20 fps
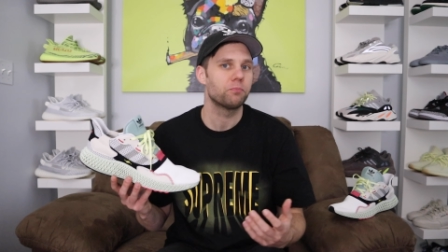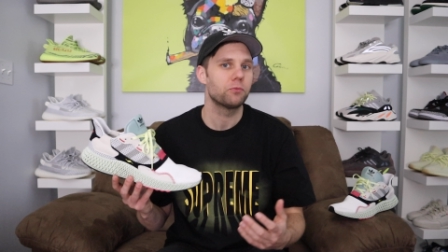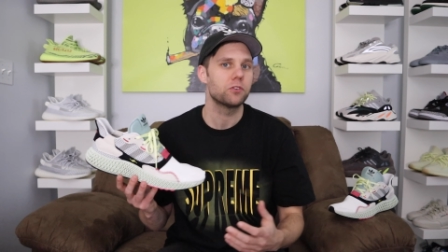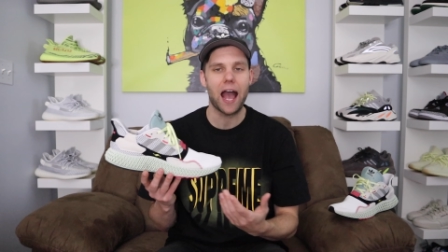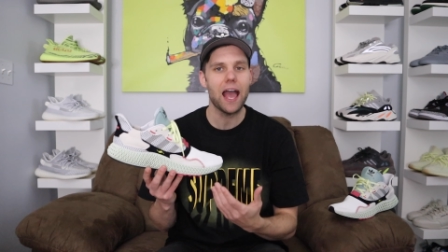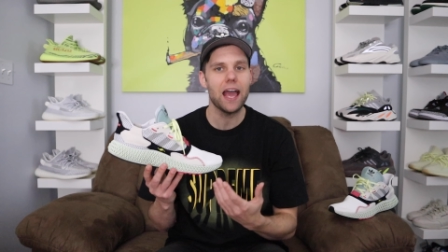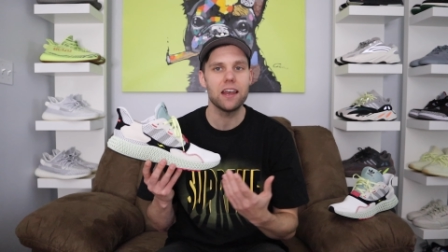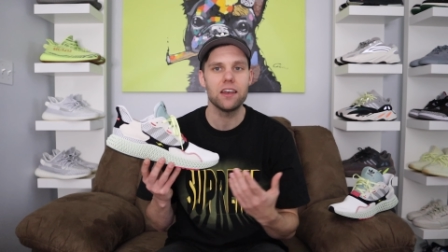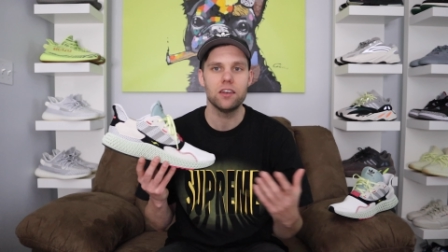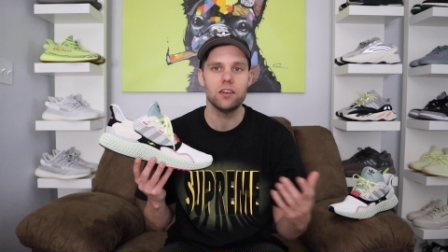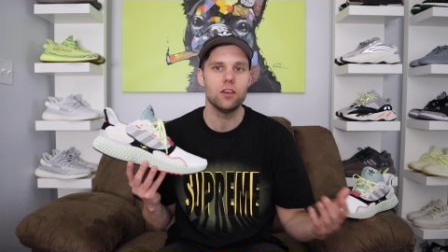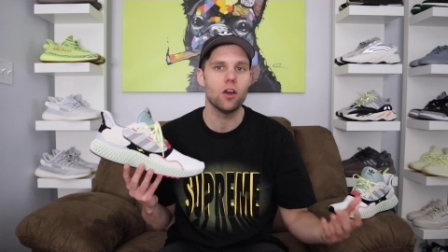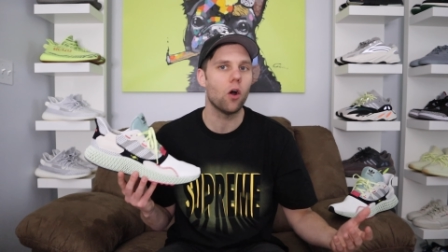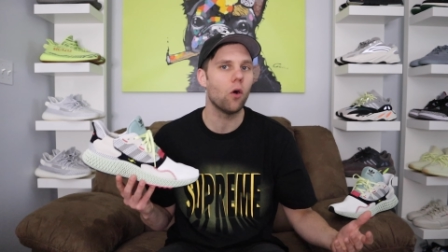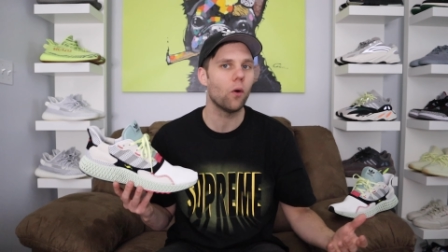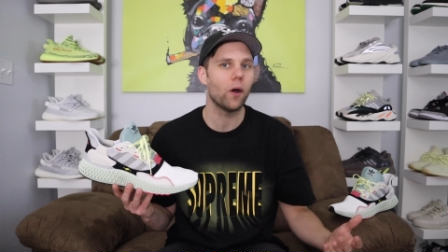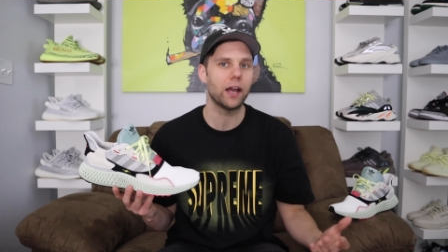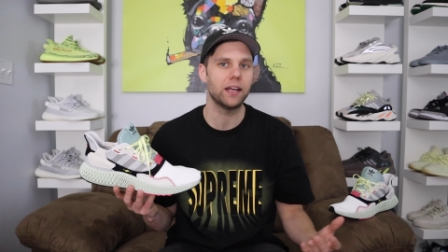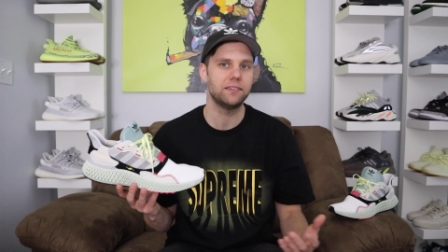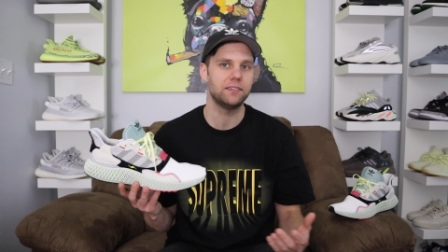I had
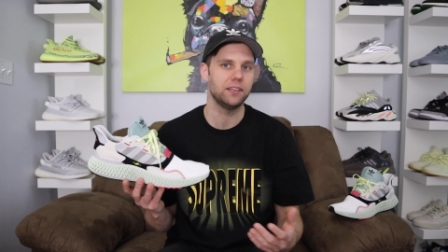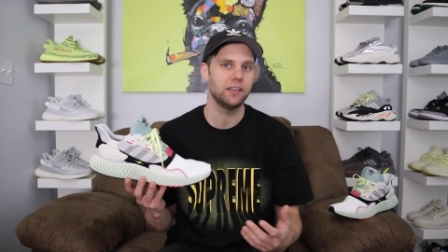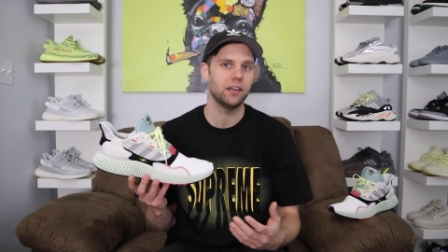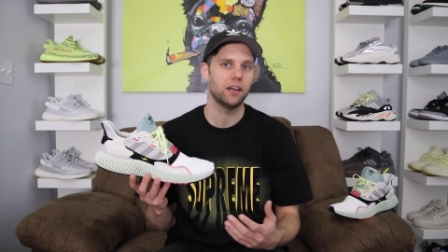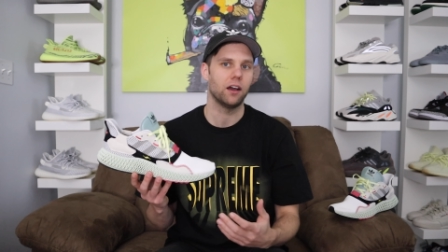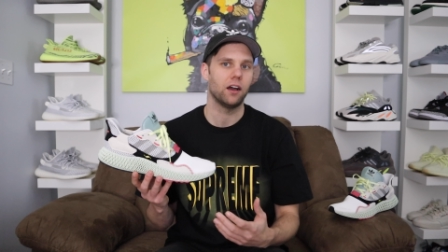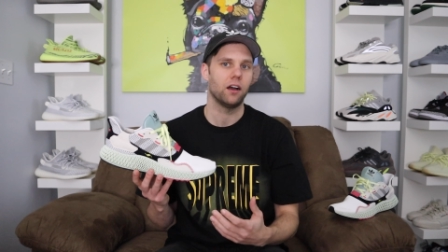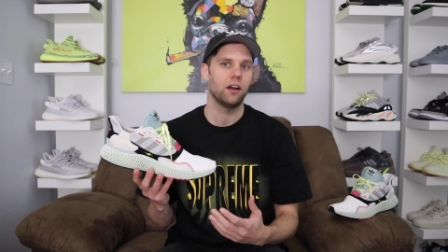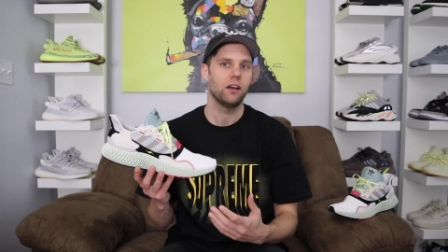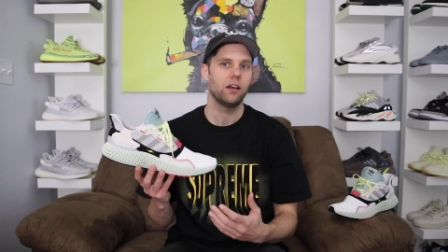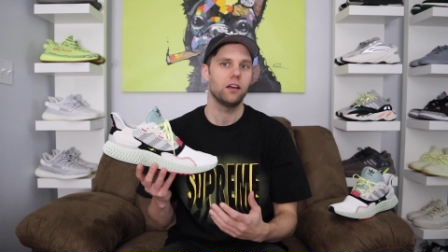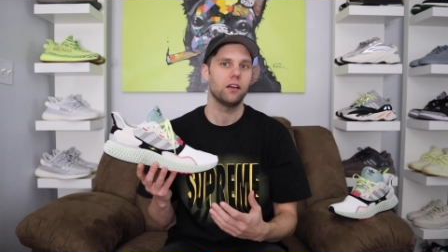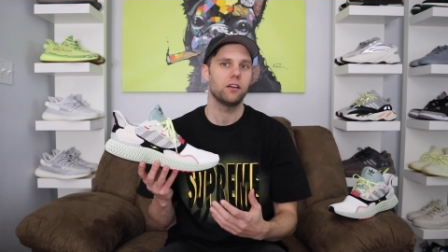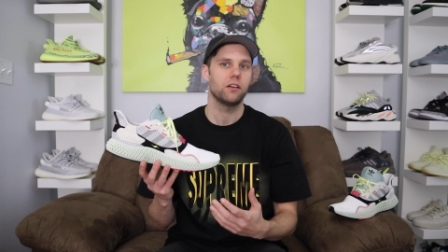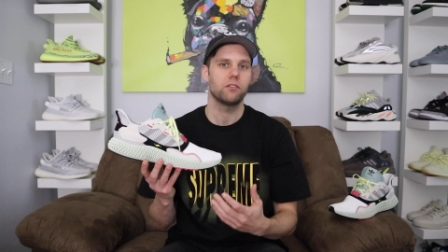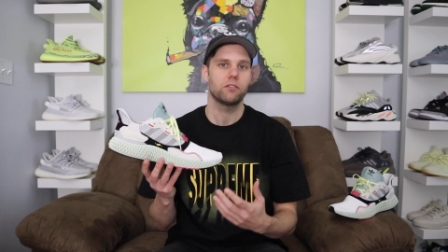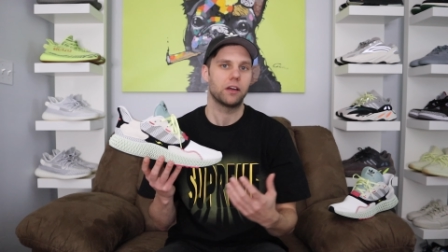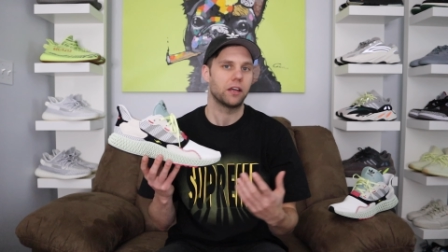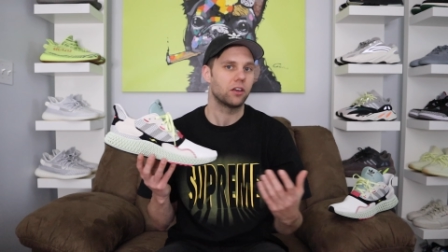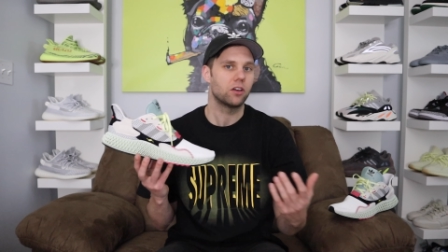no idea
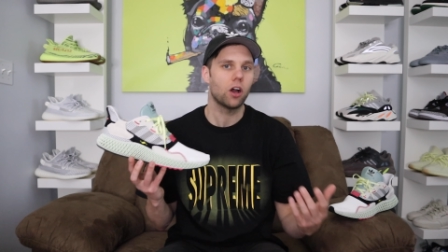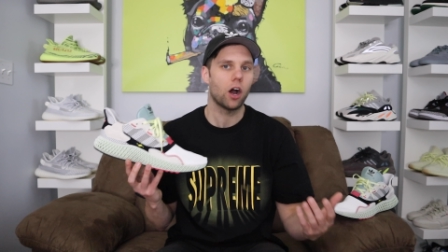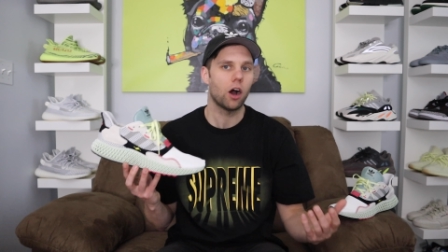like